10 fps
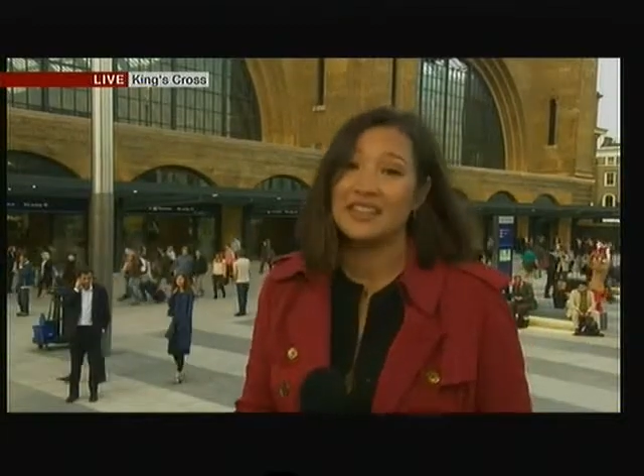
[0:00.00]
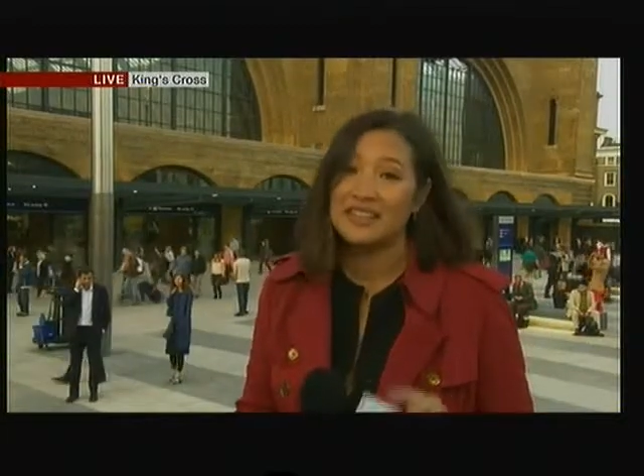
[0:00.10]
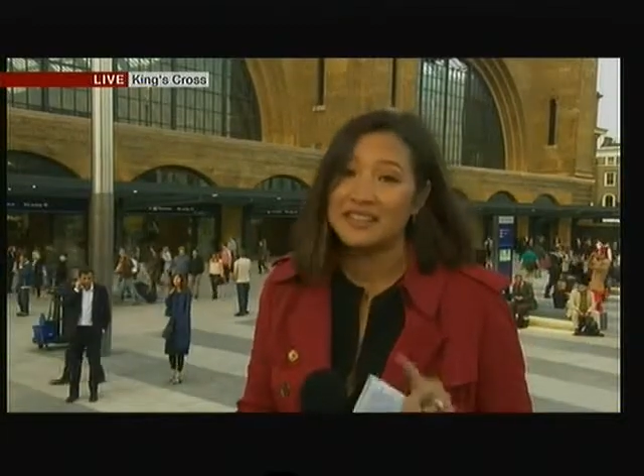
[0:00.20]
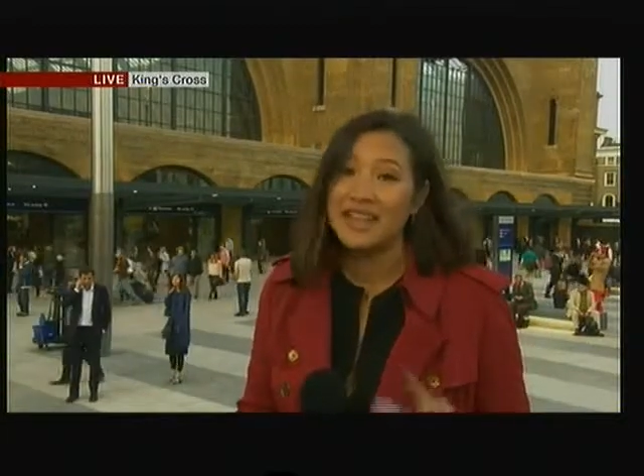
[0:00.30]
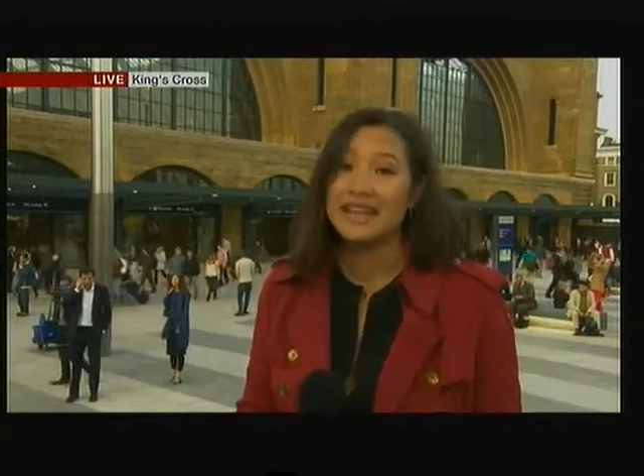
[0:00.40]
The
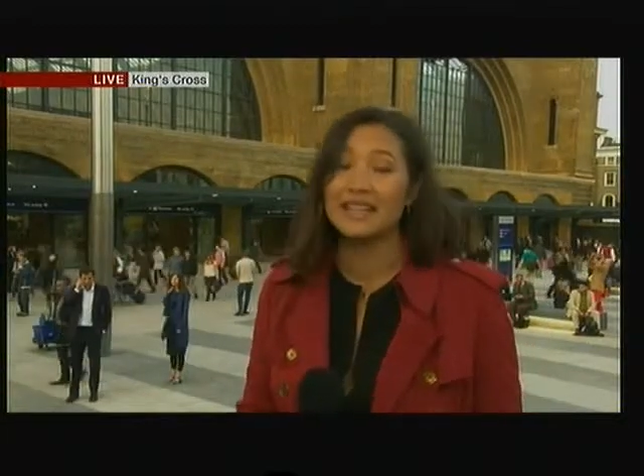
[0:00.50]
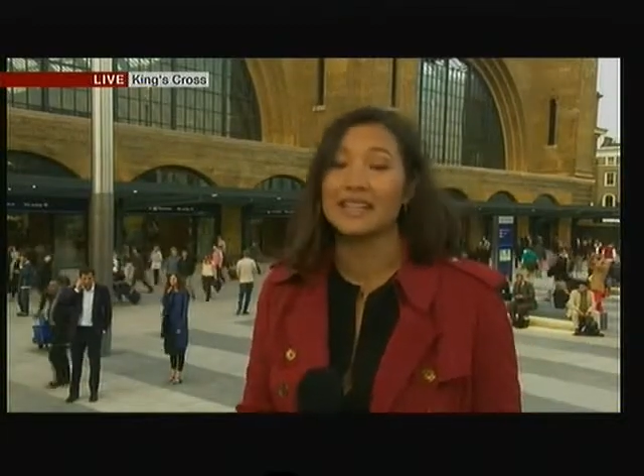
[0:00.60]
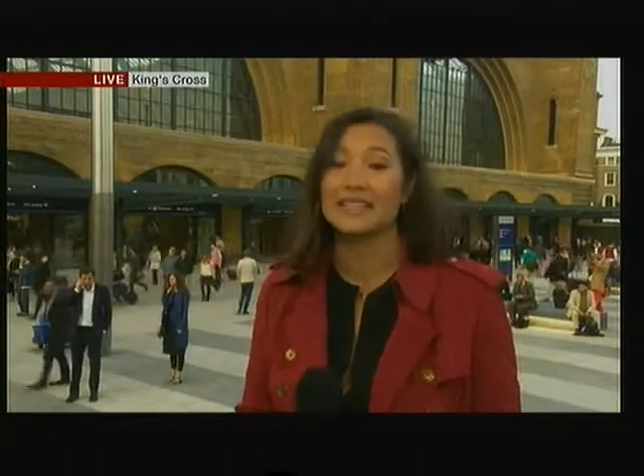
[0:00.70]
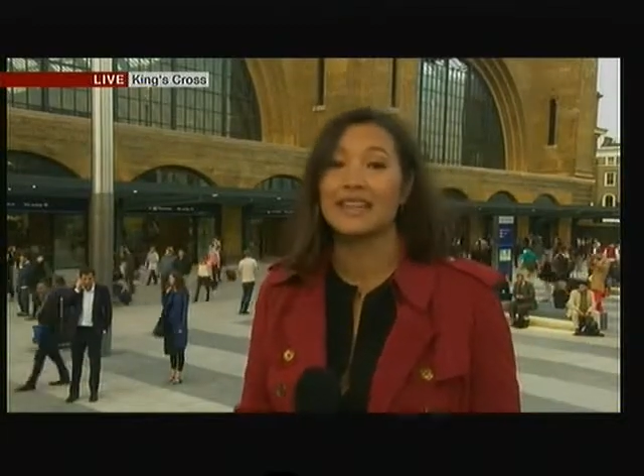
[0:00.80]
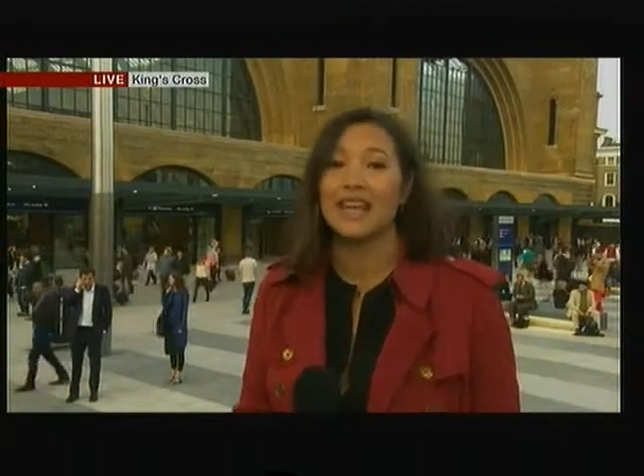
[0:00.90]

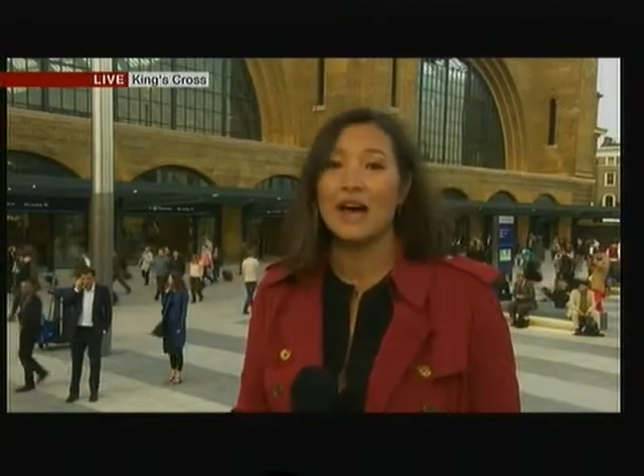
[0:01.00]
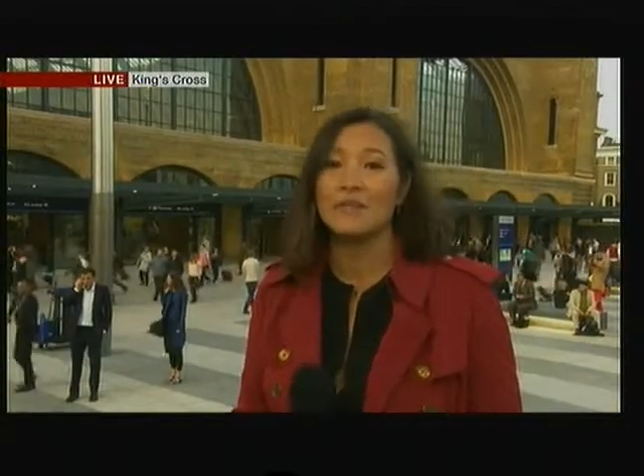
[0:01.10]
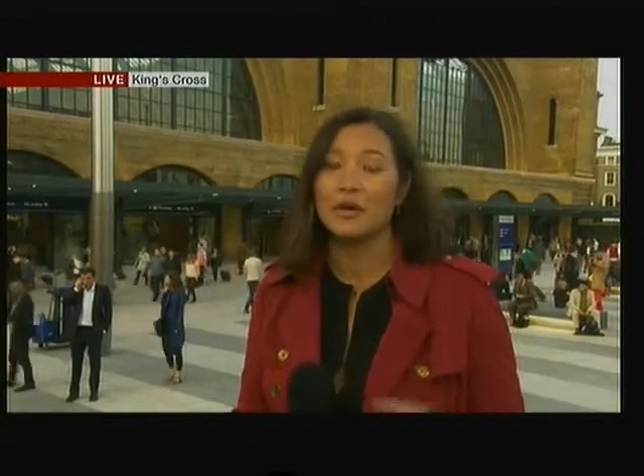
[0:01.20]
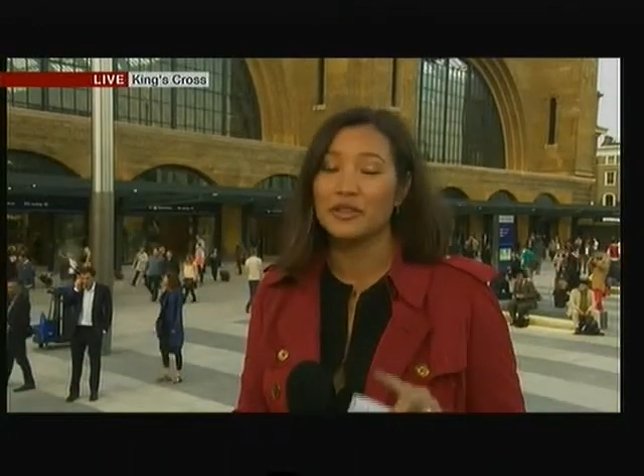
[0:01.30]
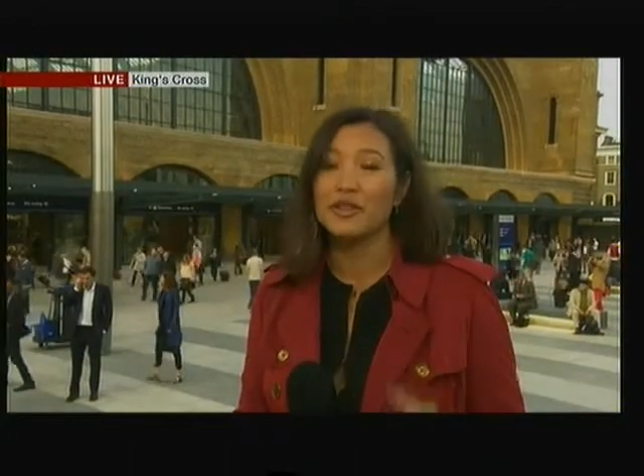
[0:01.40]
second
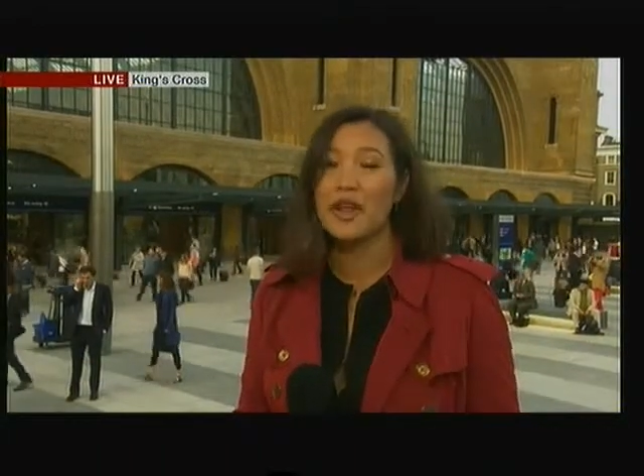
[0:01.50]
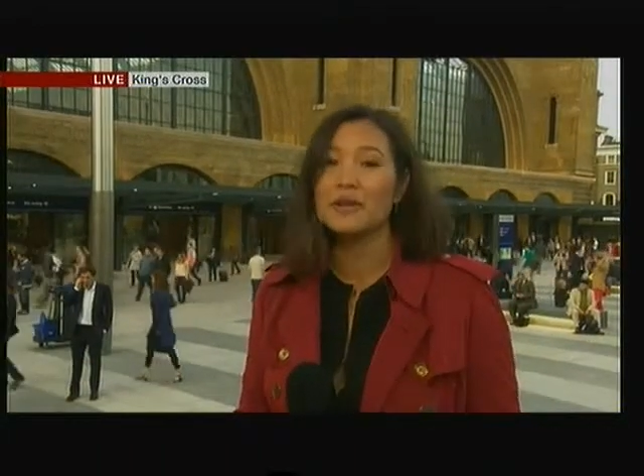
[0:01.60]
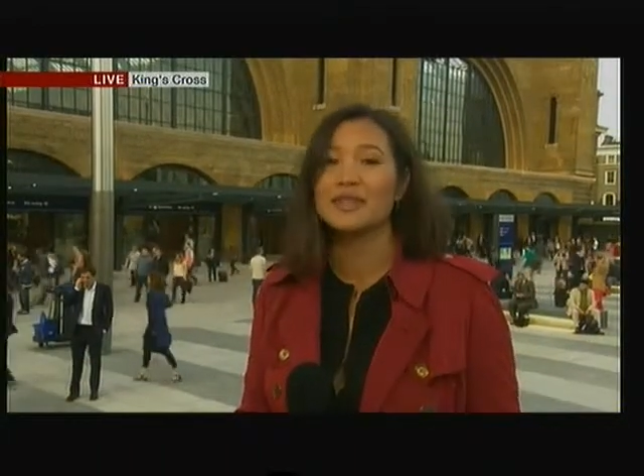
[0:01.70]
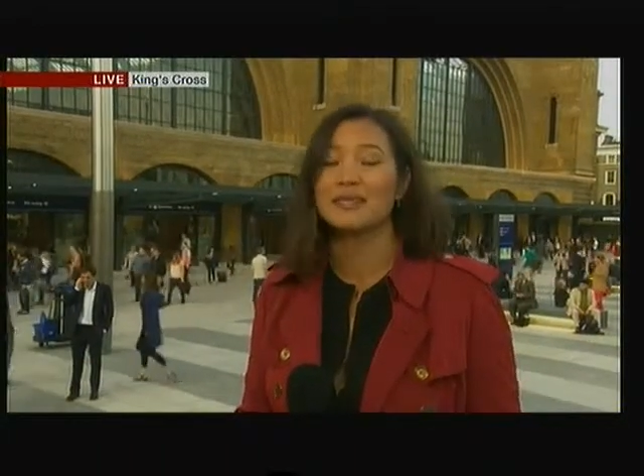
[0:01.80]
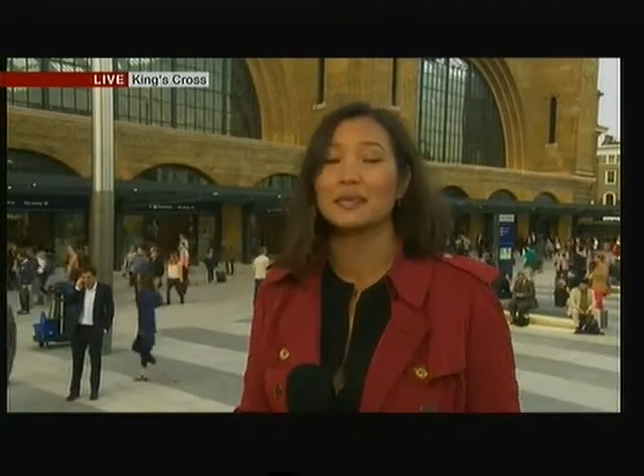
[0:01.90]
most
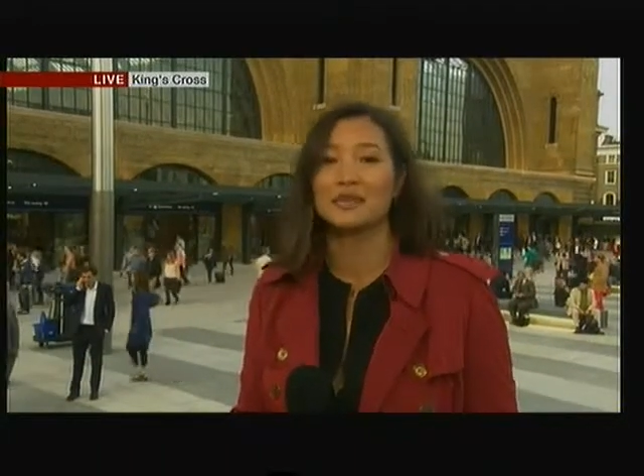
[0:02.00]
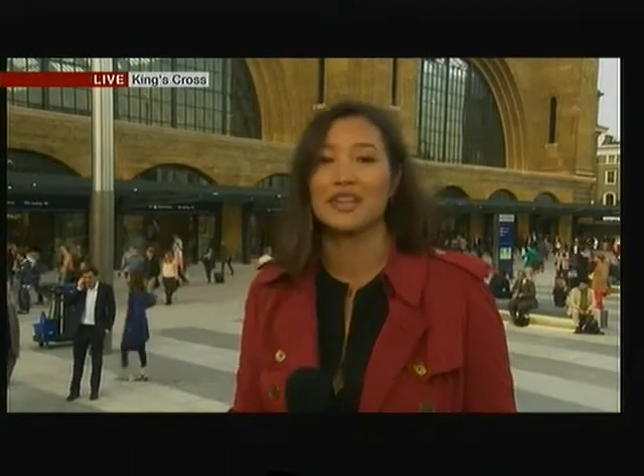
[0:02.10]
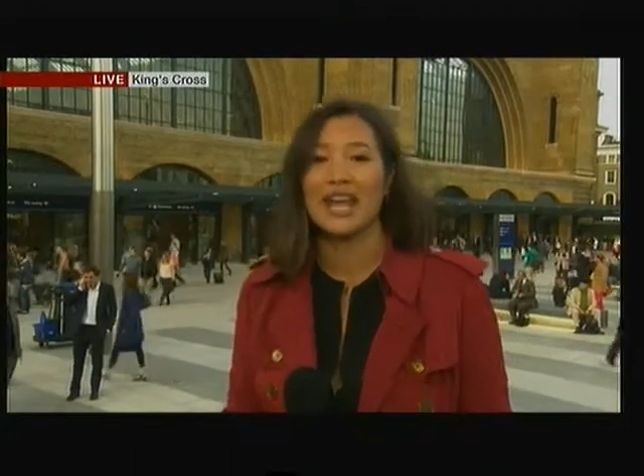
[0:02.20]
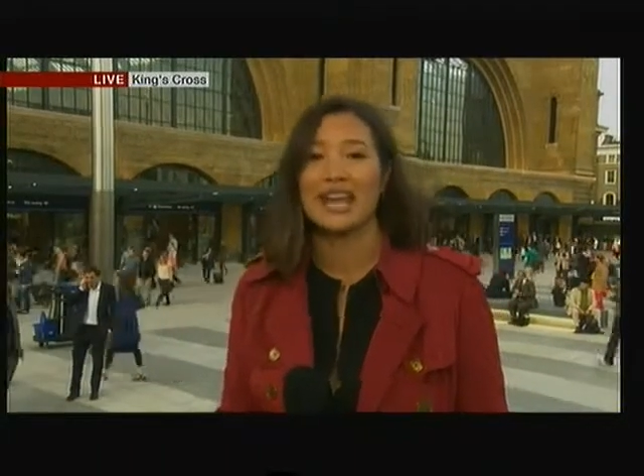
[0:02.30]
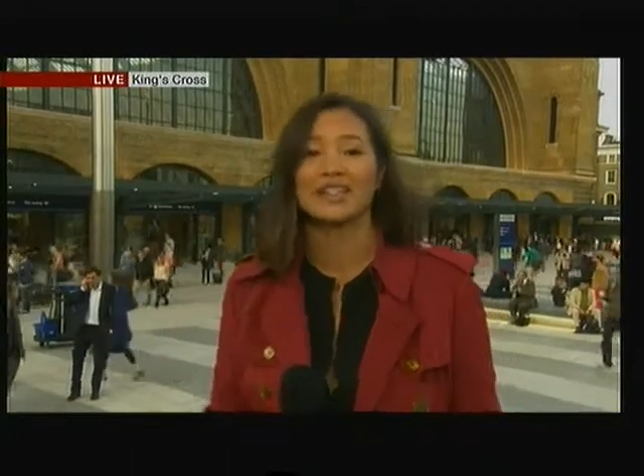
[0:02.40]
noticeable
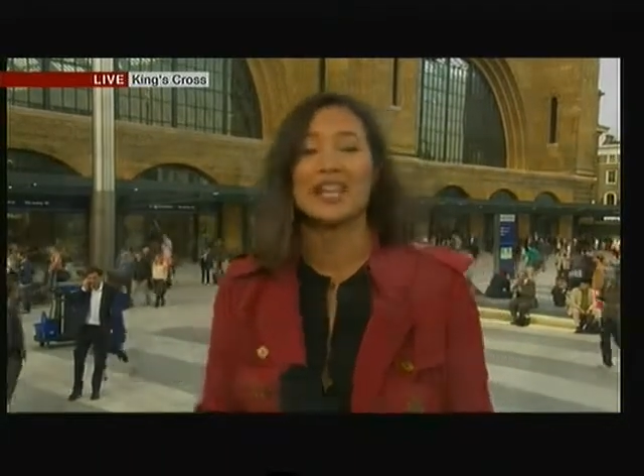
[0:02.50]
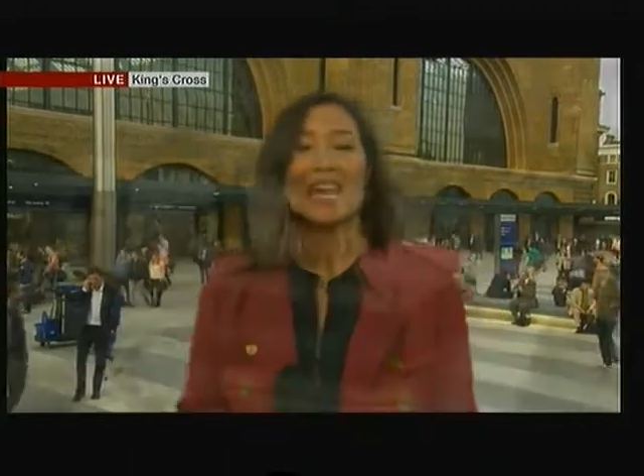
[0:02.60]
change